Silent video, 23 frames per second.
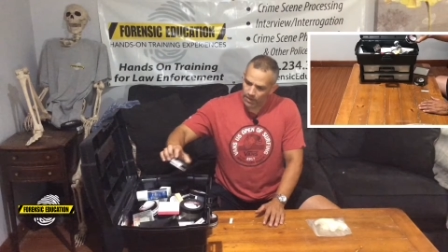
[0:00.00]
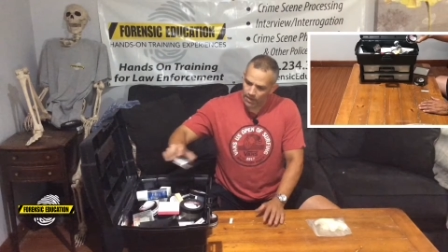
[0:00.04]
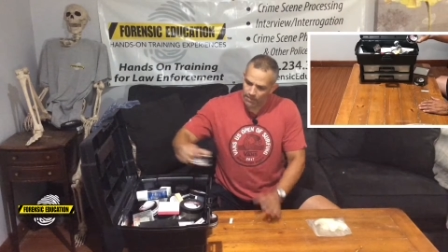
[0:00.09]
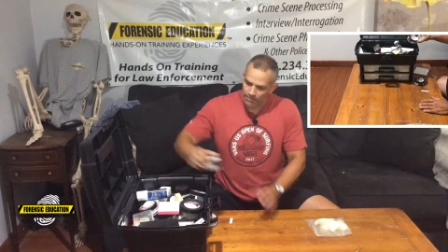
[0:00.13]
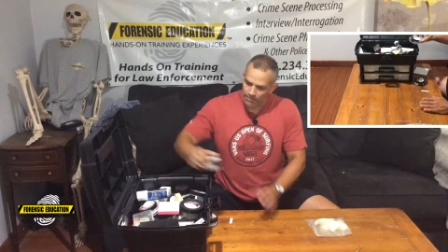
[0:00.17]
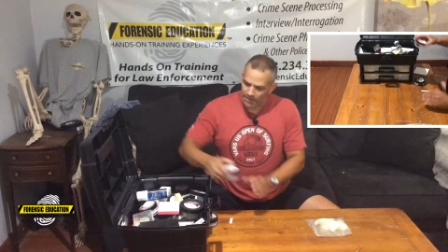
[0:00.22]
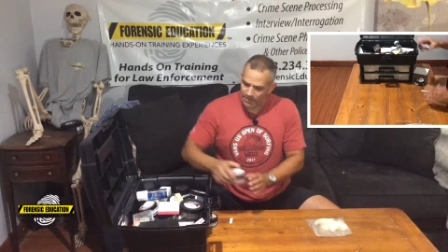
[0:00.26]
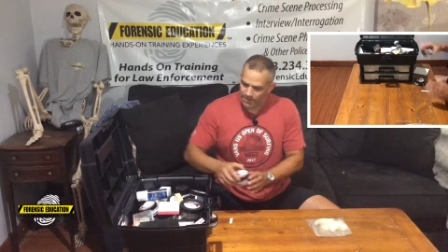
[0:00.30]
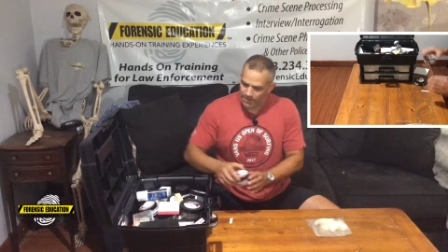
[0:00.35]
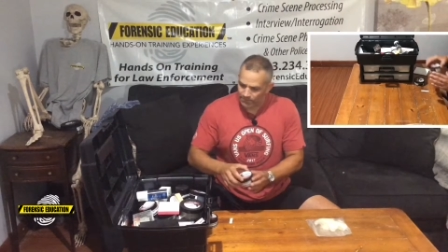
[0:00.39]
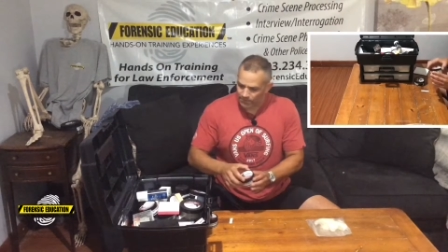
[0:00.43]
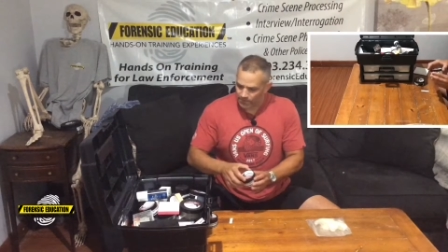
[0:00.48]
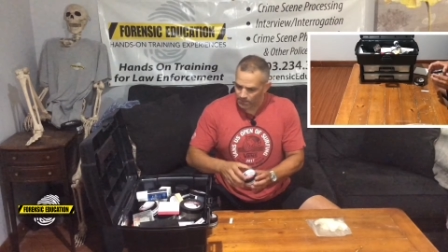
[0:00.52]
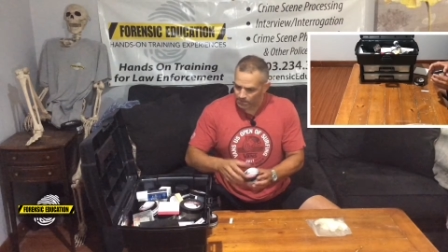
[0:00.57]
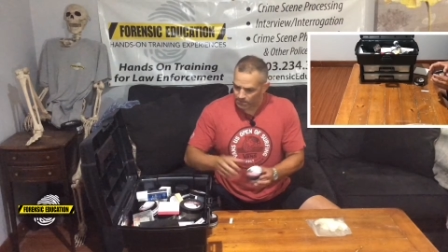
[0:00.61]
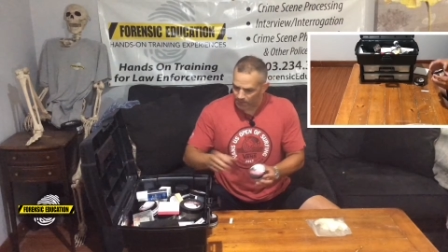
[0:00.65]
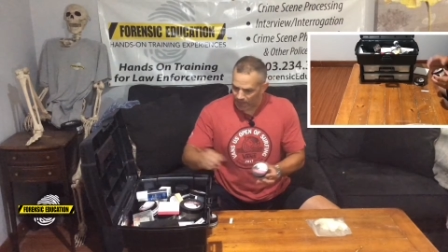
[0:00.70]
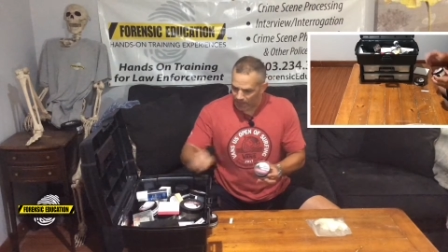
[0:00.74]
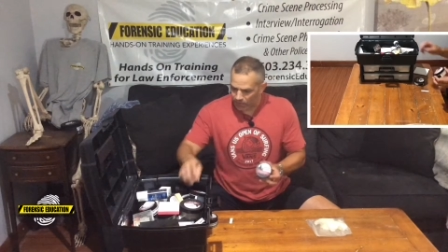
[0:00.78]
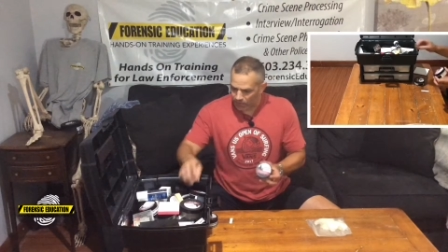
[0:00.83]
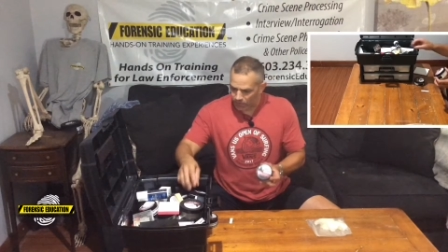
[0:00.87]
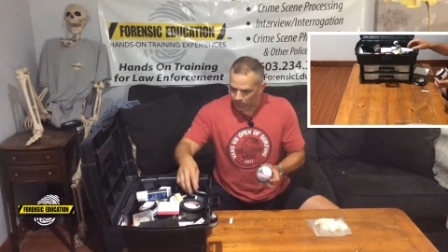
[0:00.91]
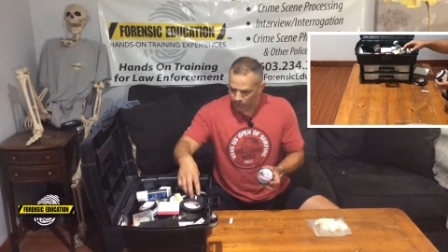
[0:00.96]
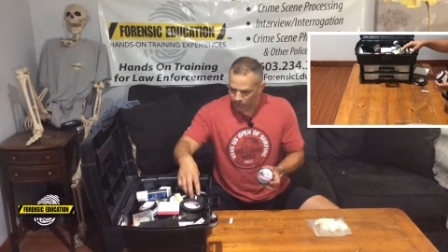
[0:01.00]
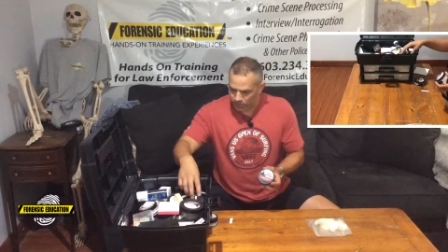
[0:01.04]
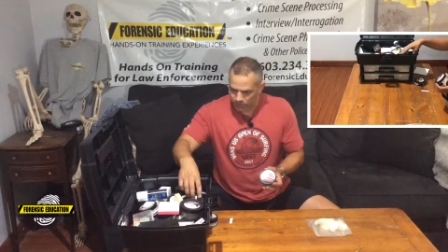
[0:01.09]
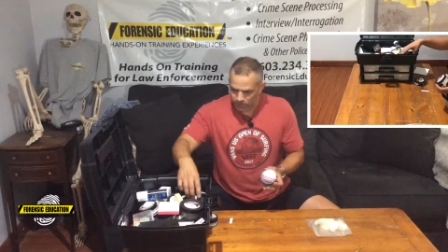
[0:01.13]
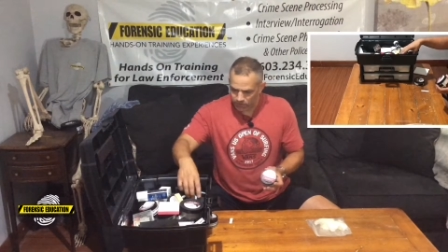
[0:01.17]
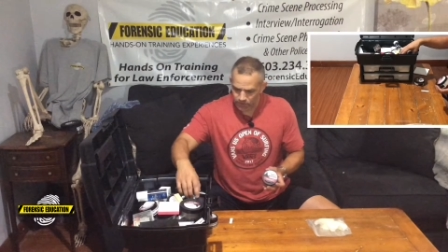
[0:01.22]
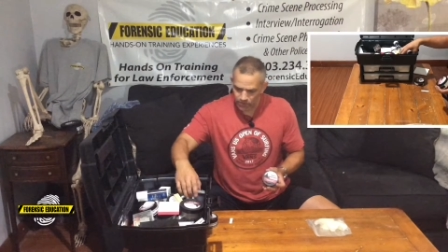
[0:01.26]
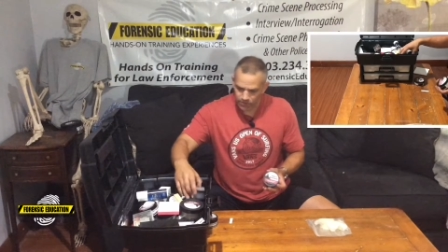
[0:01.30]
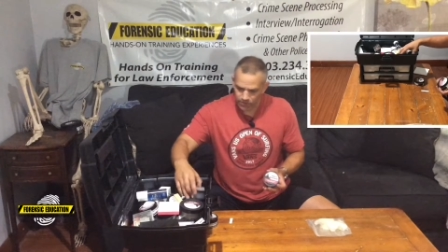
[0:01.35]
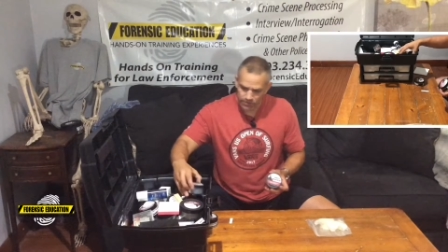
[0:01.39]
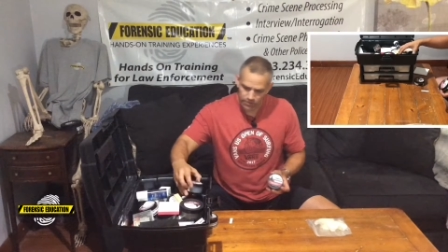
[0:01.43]
my different
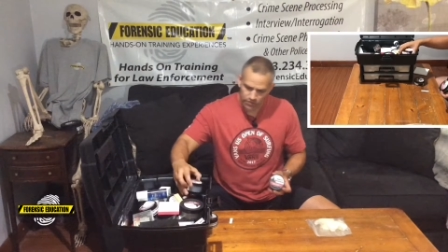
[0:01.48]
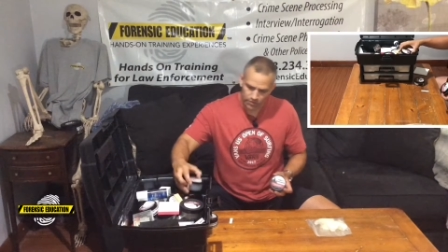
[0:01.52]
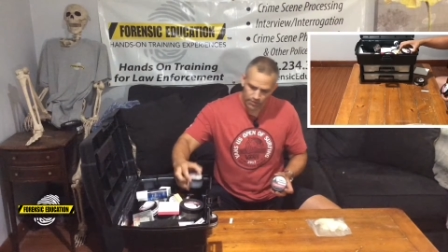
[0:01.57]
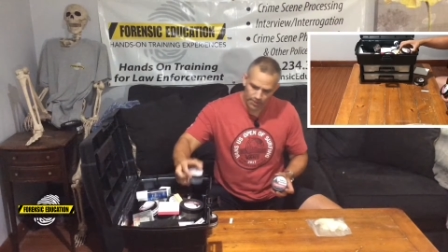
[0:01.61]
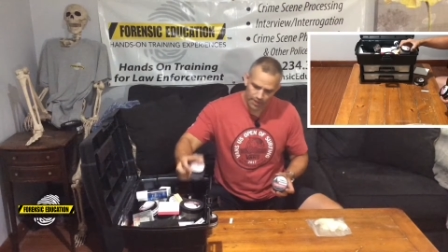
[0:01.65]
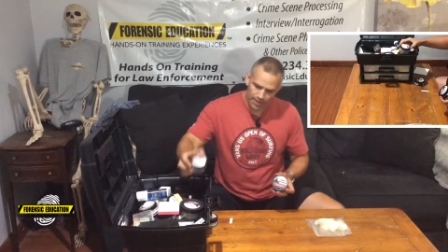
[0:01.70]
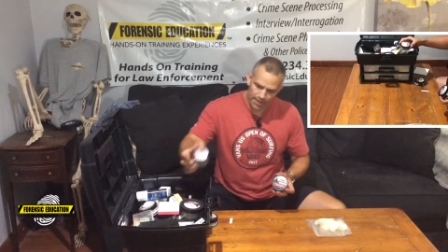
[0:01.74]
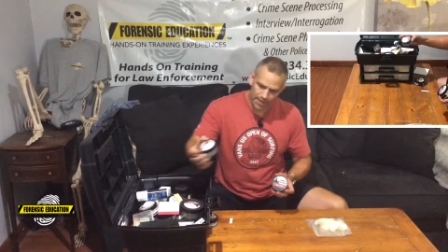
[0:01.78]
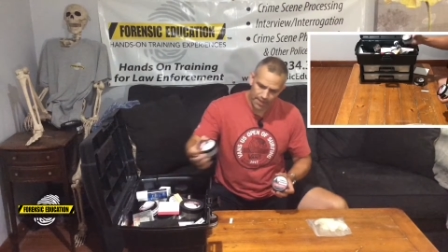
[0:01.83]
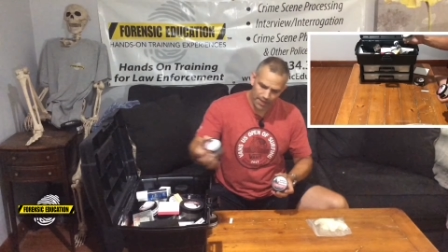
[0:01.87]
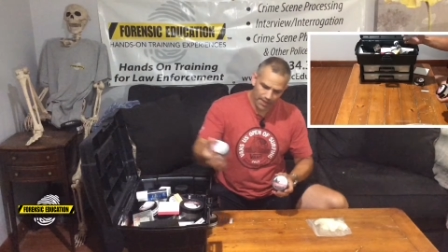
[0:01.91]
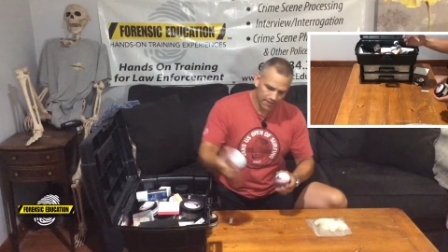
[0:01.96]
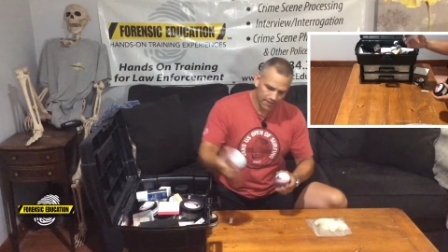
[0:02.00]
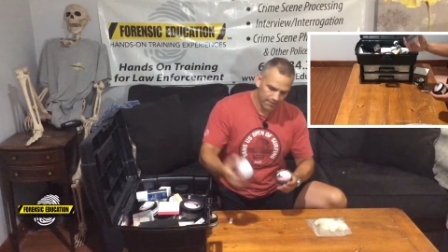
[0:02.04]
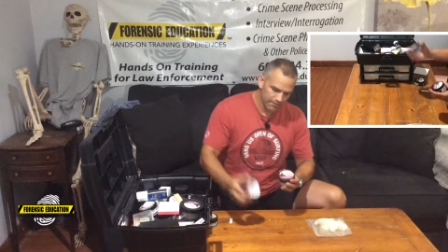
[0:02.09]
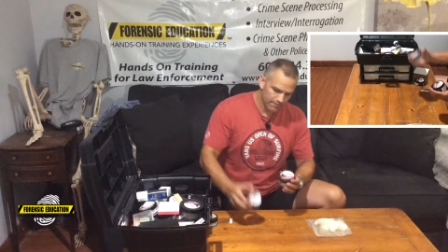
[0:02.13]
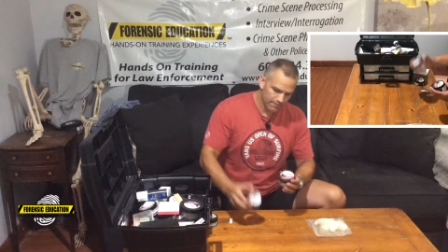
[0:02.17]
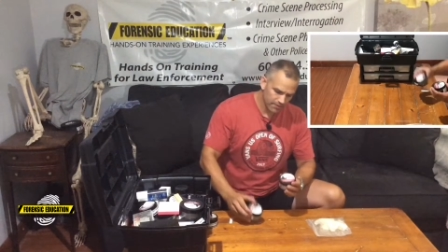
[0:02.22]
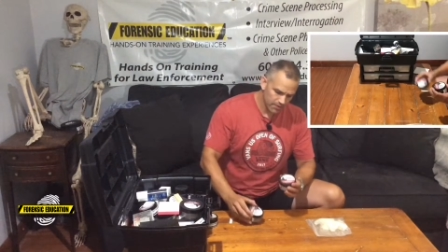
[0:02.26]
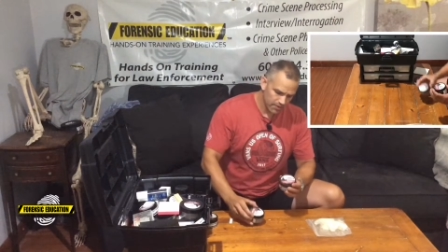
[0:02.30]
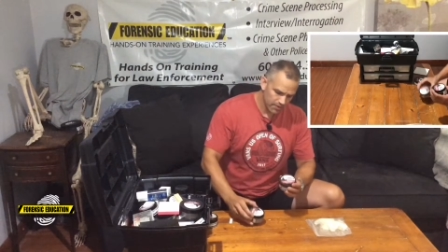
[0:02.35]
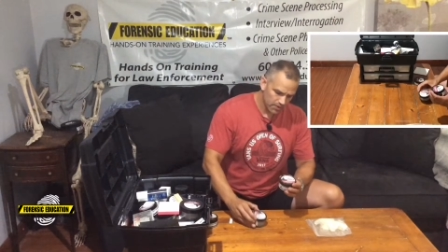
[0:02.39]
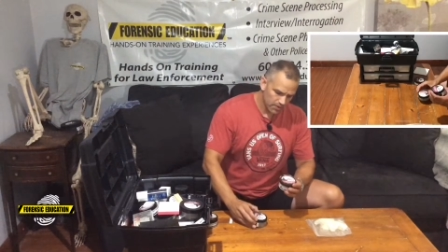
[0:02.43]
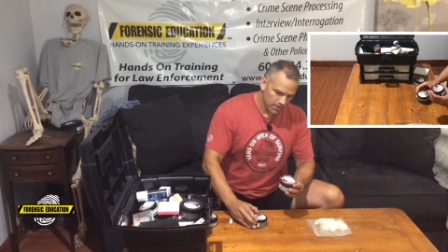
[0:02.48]
powders. So I have